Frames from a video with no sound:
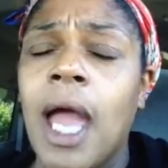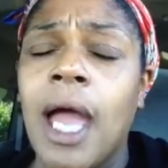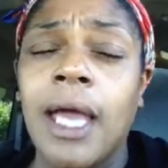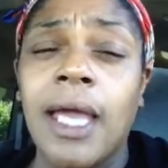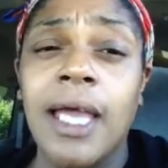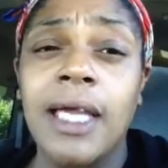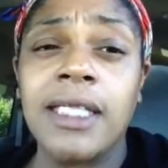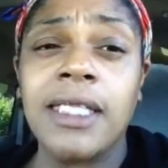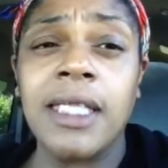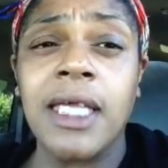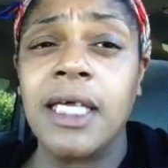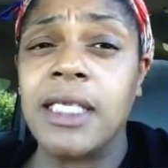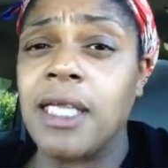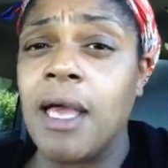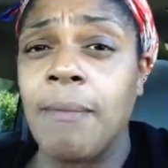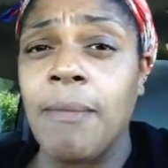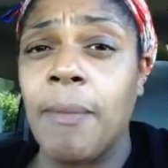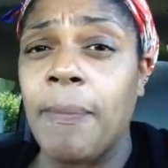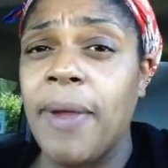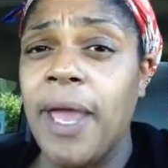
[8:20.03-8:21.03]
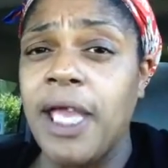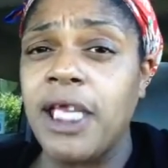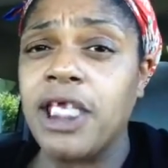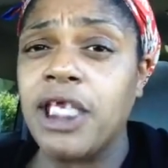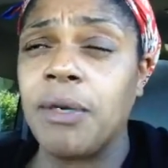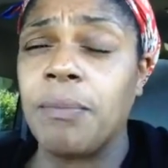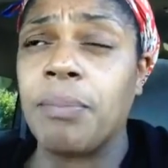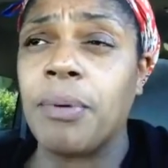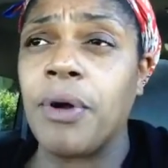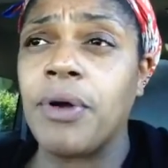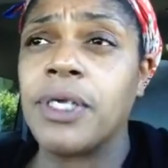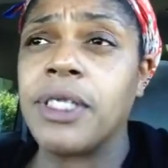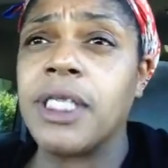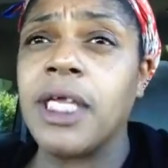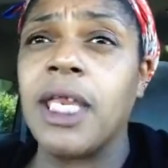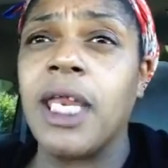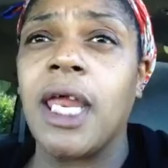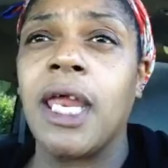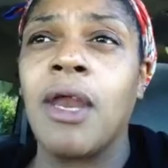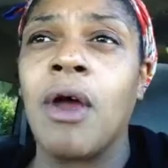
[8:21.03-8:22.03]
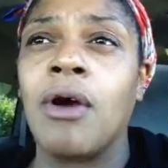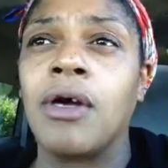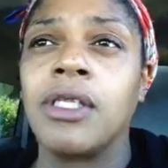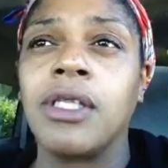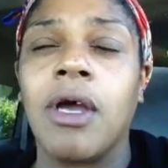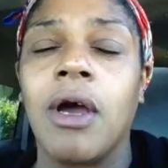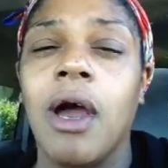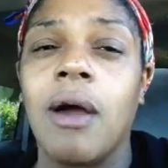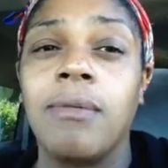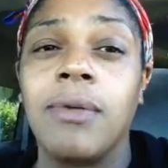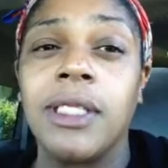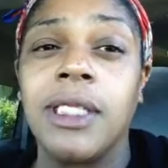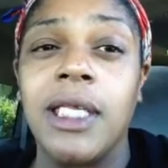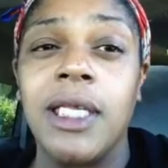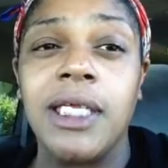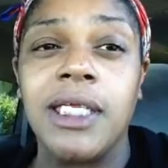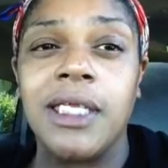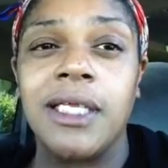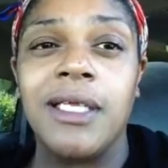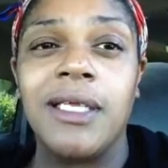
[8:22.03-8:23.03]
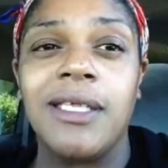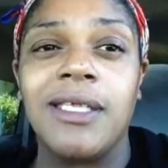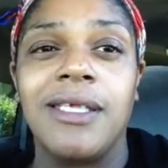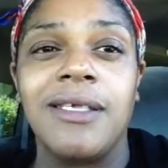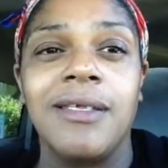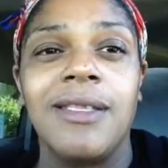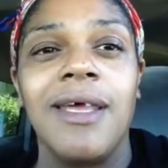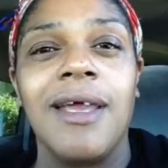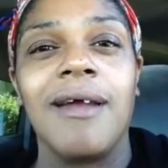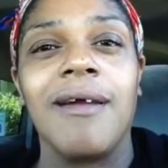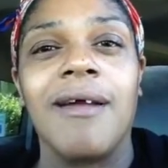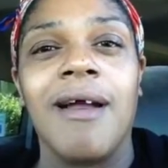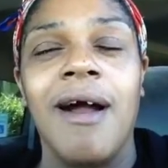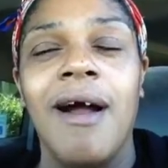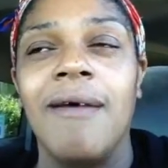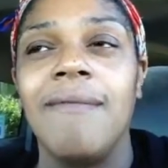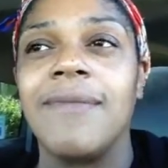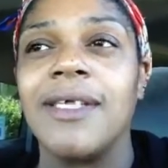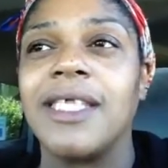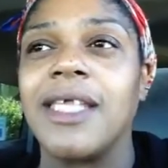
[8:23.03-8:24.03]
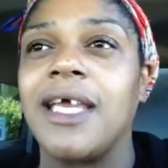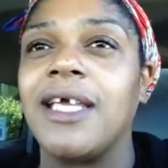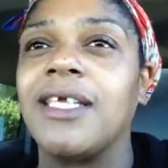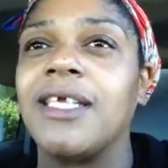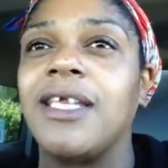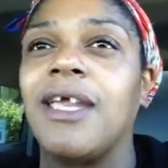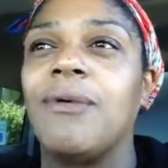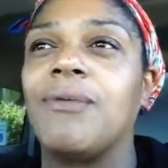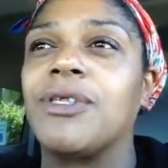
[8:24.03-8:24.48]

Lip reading: I guess because I'm a patient person, and also I was listening to their conversation.